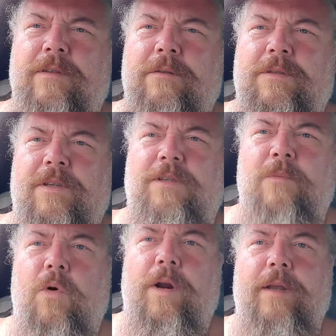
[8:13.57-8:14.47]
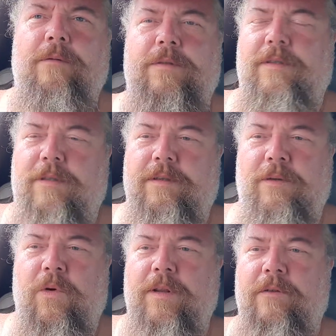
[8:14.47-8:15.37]
it was this morning. It
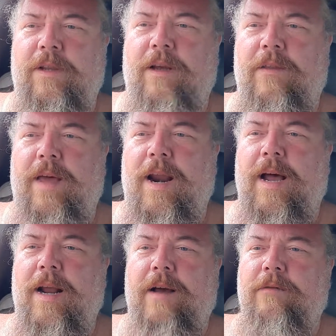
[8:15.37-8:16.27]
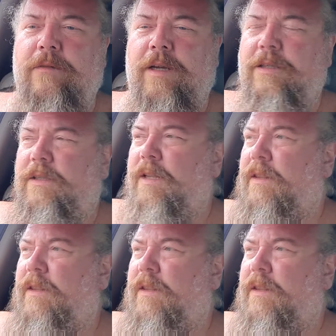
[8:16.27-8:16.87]
wasn't really all that hot out, and I just didn't